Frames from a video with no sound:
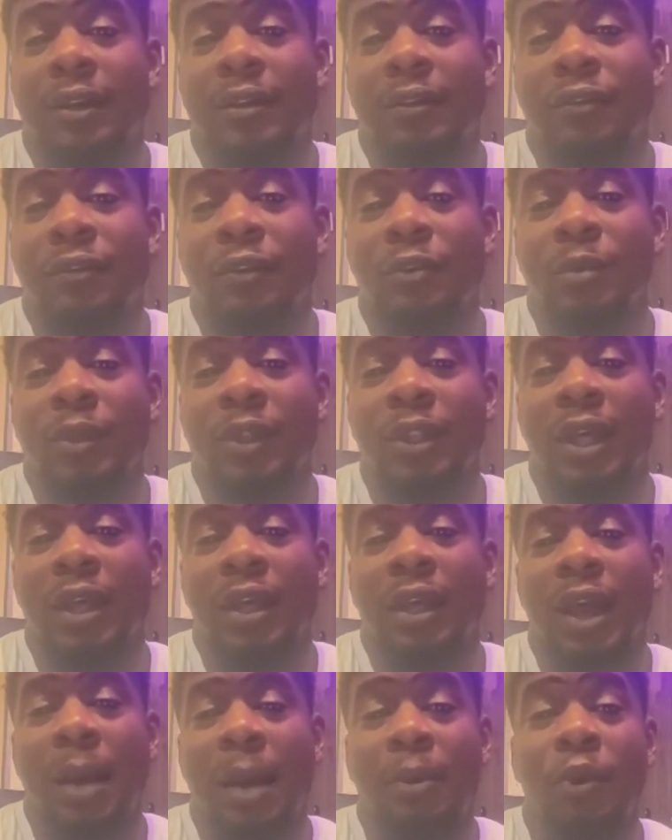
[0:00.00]
You feel me?
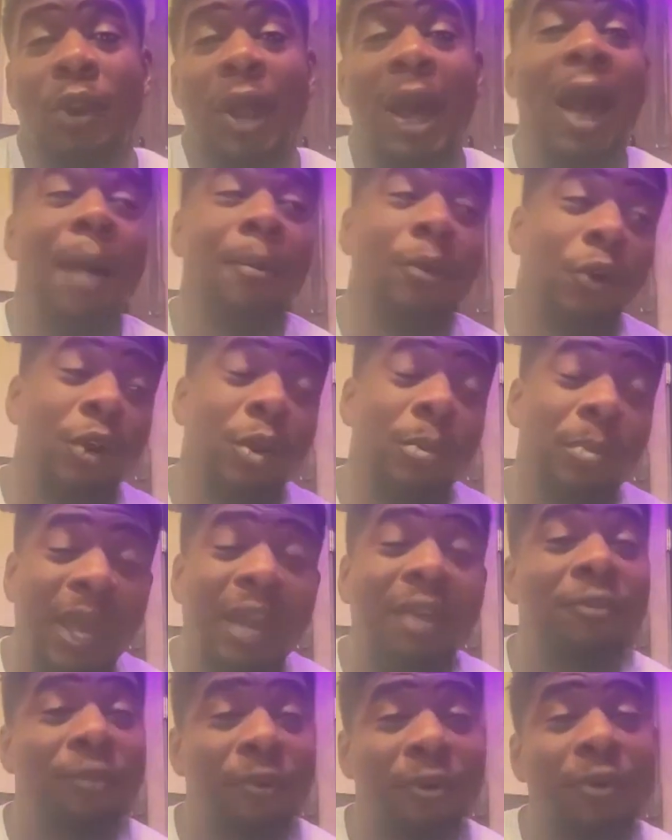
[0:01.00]
Like I'm gonna
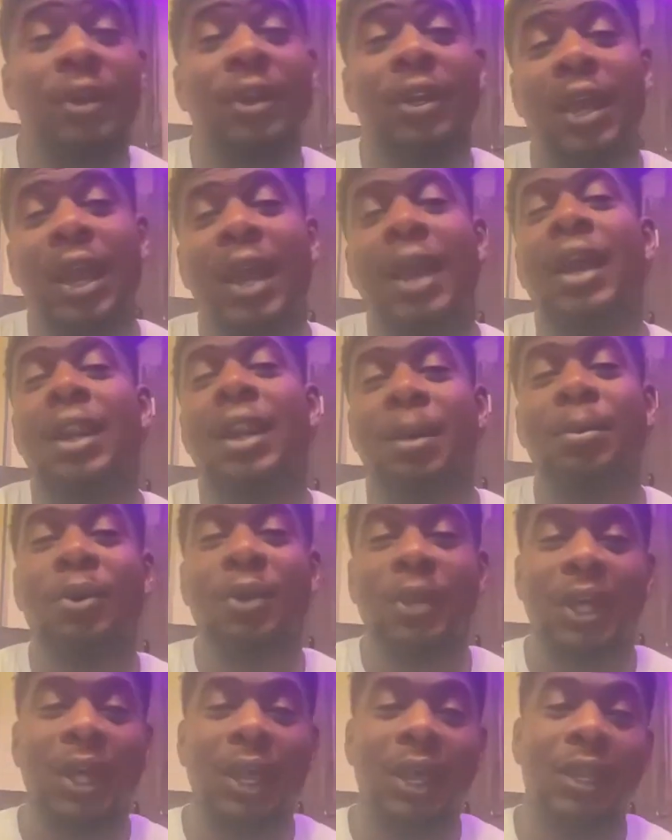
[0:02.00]
pay for it and I'm
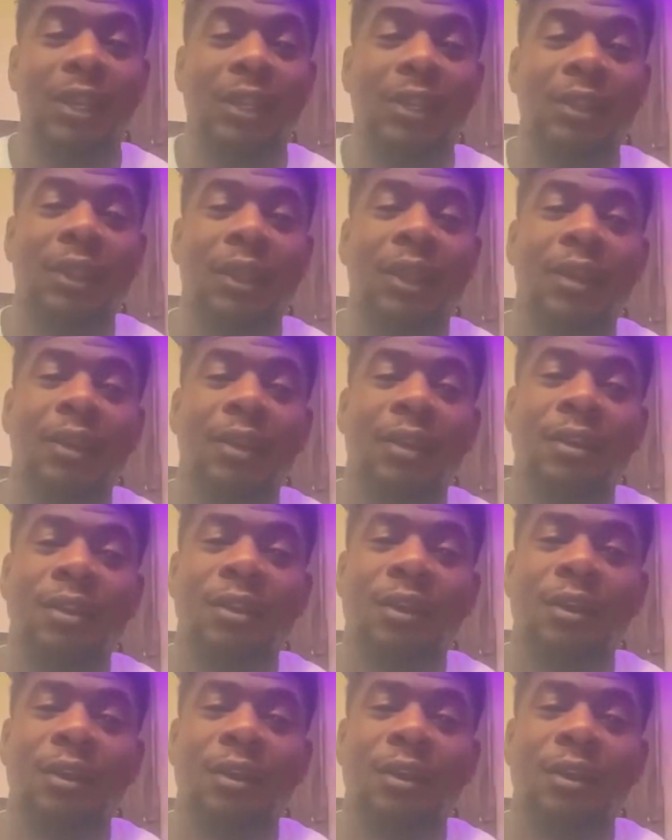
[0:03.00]
gonna hate it later. You know